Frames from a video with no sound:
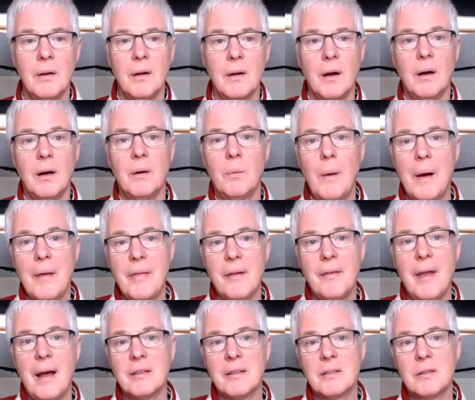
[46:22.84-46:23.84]
uh, whether
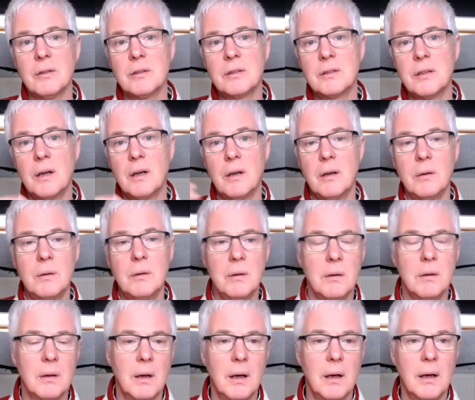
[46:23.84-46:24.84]
that's also
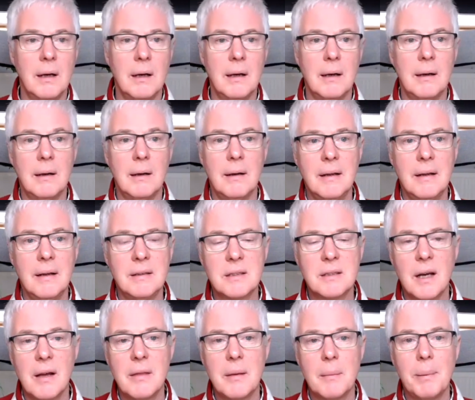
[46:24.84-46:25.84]
uh,
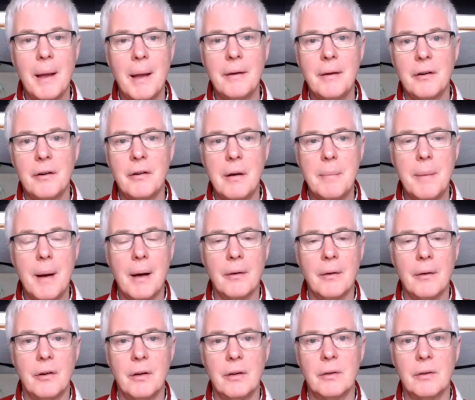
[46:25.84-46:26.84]
inside the planetary
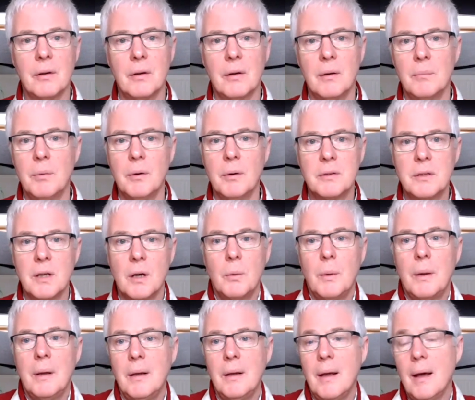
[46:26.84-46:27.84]
boundaries. But so
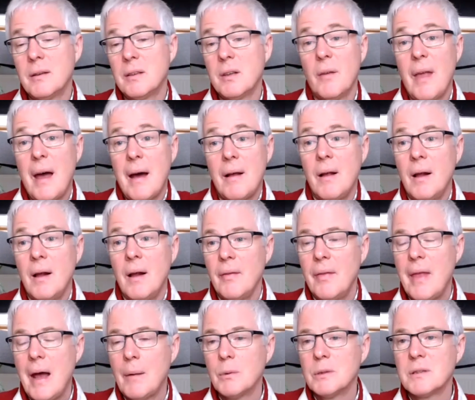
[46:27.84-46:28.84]
we, yeah, so that
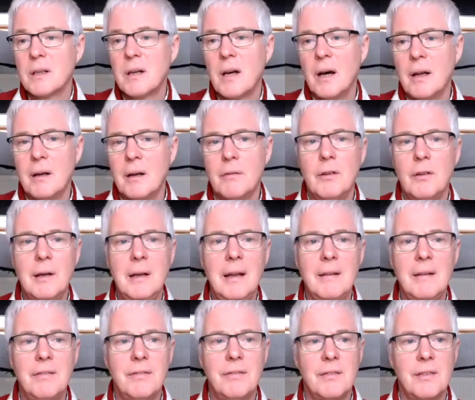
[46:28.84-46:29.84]
that was a kind of
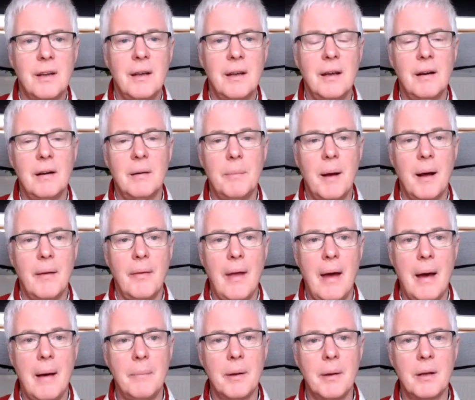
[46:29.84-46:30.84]
relief to hear about
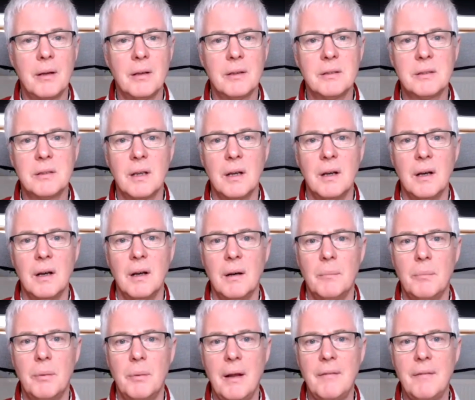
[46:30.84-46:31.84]
that because
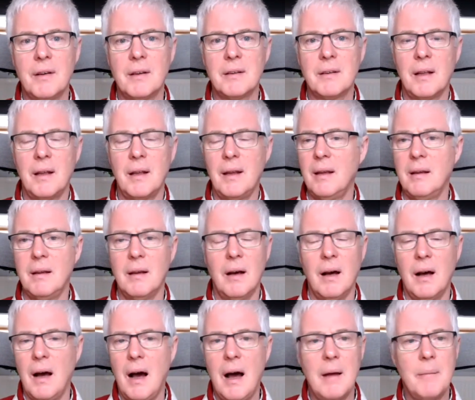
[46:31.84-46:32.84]
previously
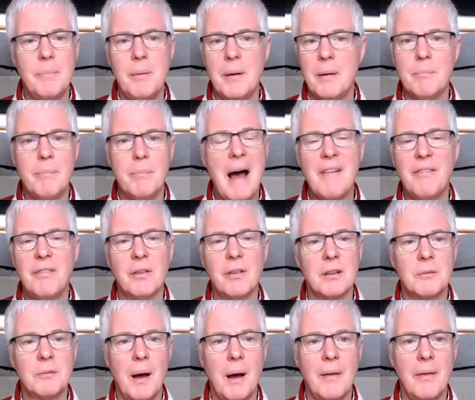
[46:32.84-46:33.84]
I'd been
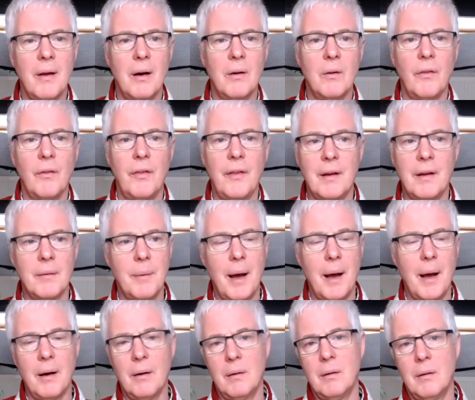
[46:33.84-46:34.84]
baffled by the whole thing
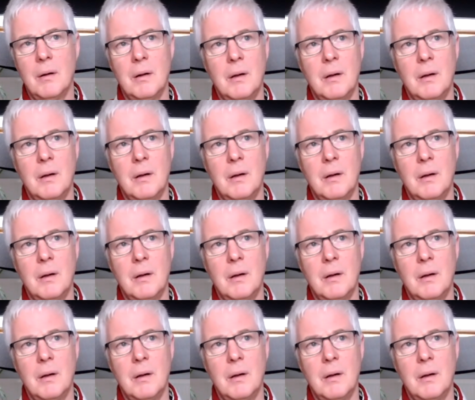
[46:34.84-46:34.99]
about,